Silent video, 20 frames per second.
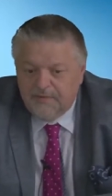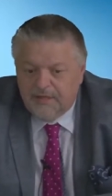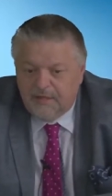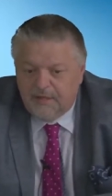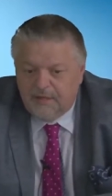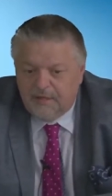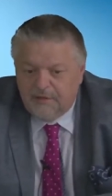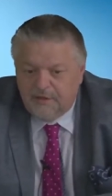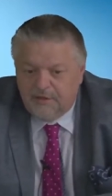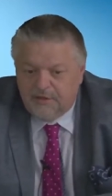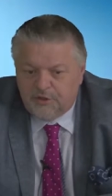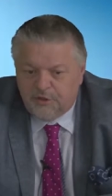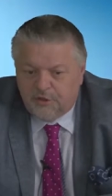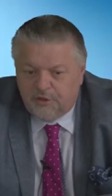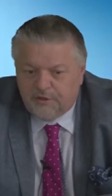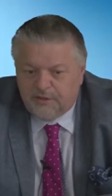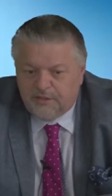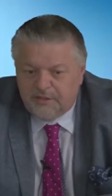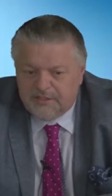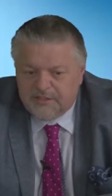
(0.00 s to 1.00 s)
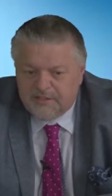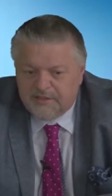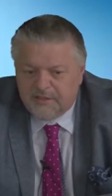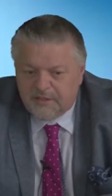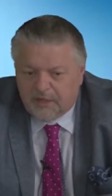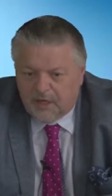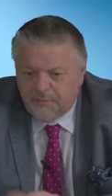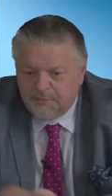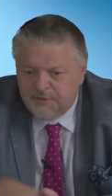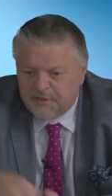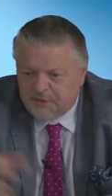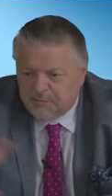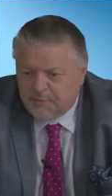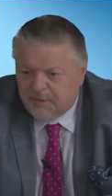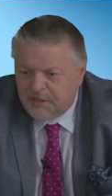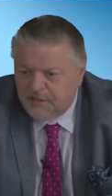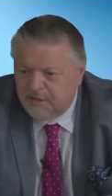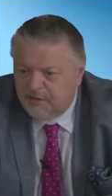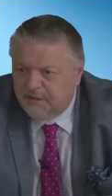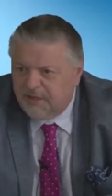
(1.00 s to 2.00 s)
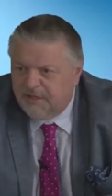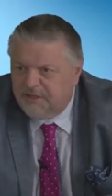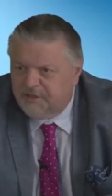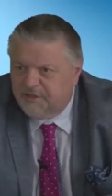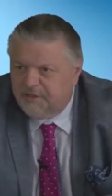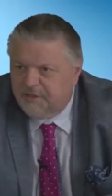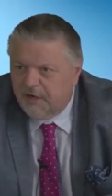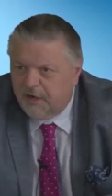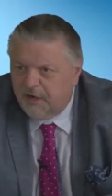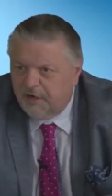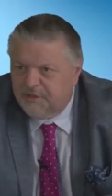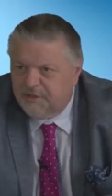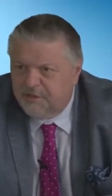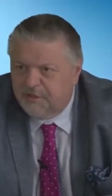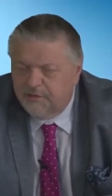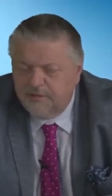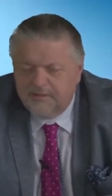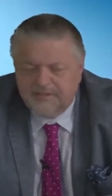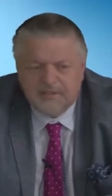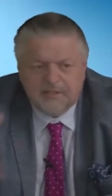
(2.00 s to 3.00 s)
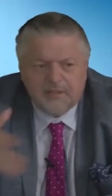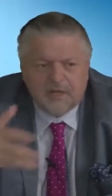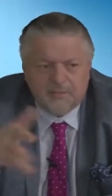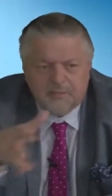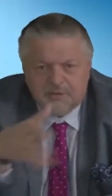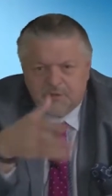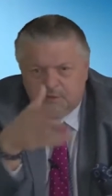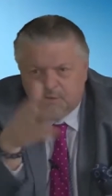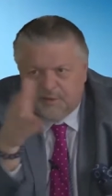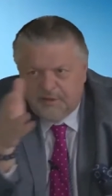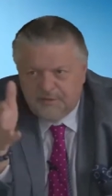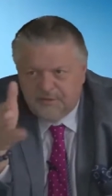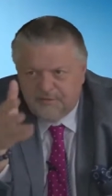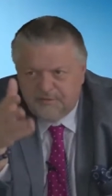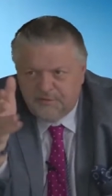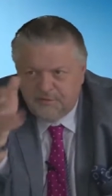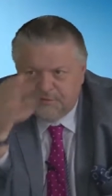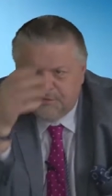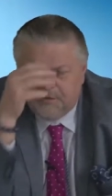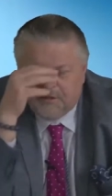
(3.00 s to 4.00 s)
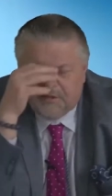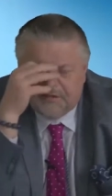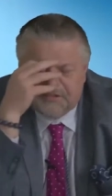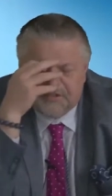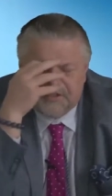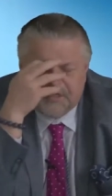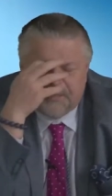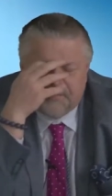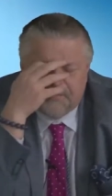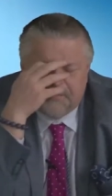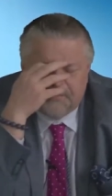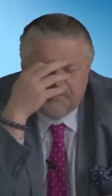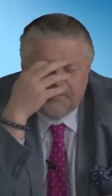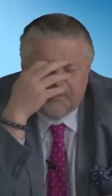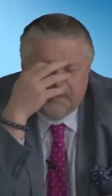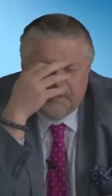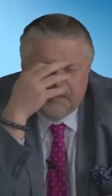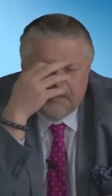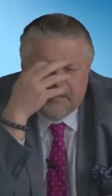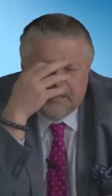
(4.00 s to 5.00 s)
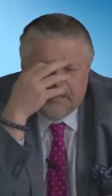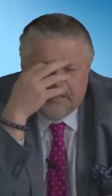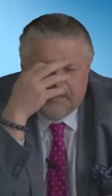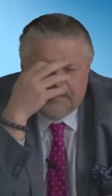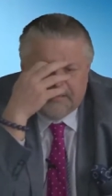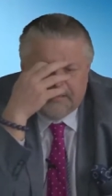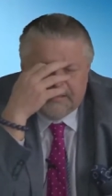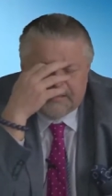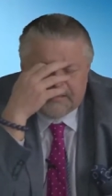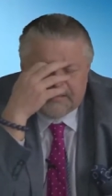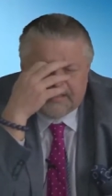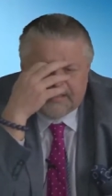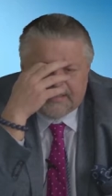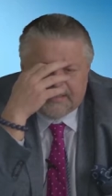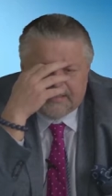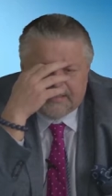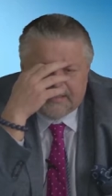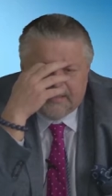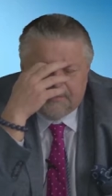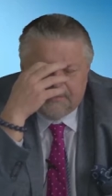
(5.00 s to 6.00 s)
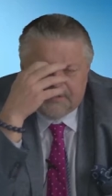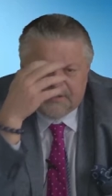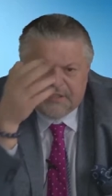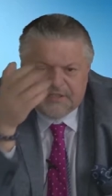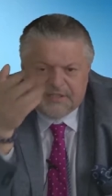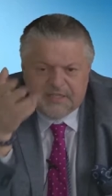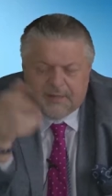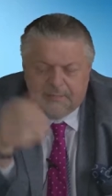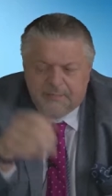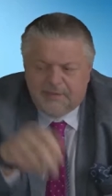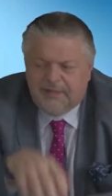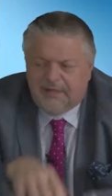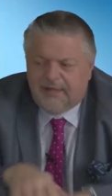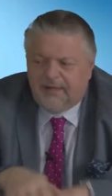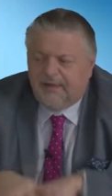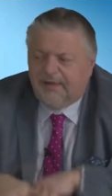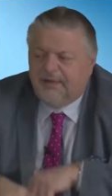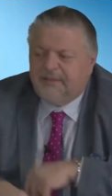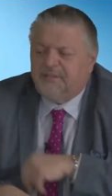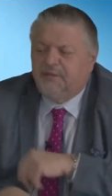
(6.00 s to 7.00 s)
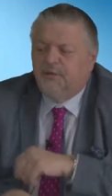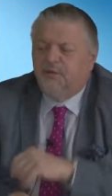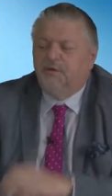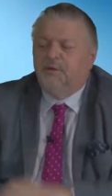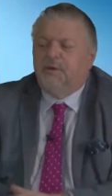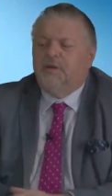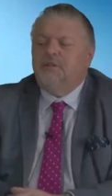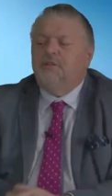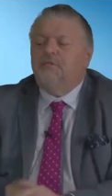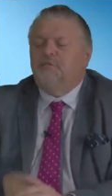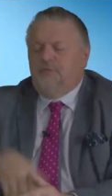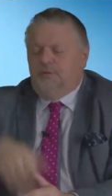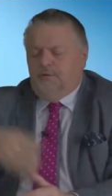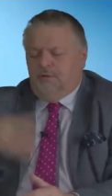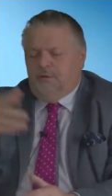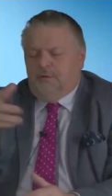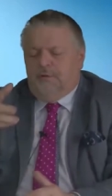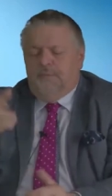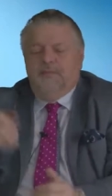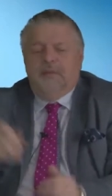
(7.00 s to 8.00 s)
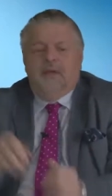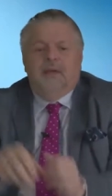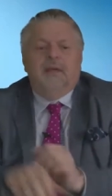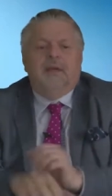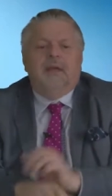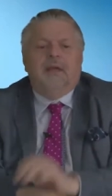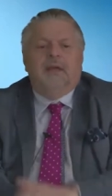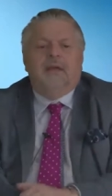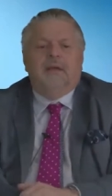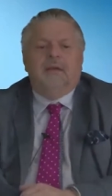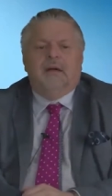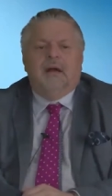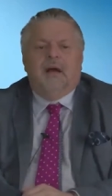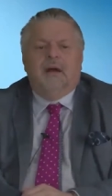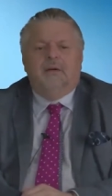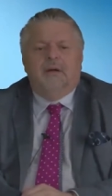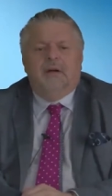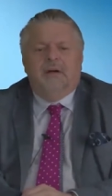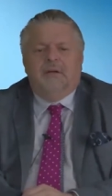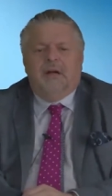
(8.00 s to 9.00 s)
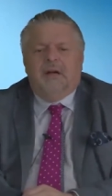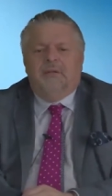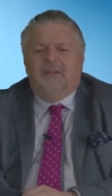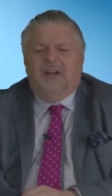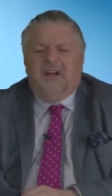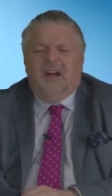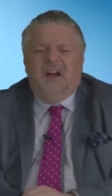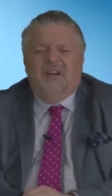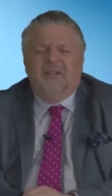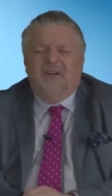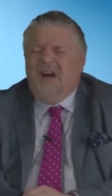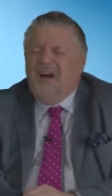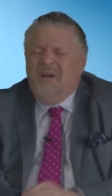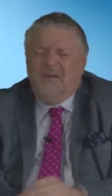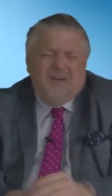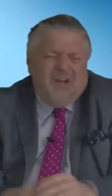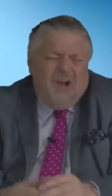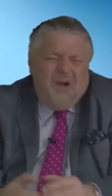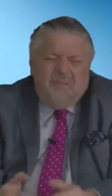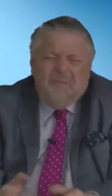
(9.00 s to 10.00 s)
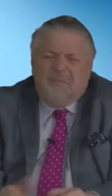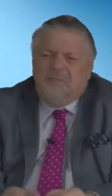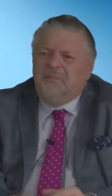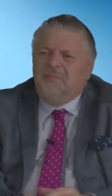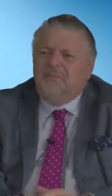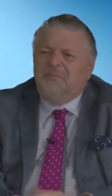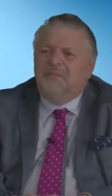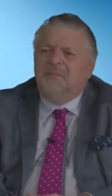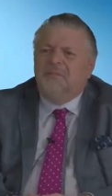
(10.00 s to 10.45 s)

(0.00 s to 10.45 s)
a, a journalist comes, a specialized car journalist comes to interview Colin Chapman and he said, uh, Mr. Chapman, can I ask you a question? Sure. Uh, how, how, how come?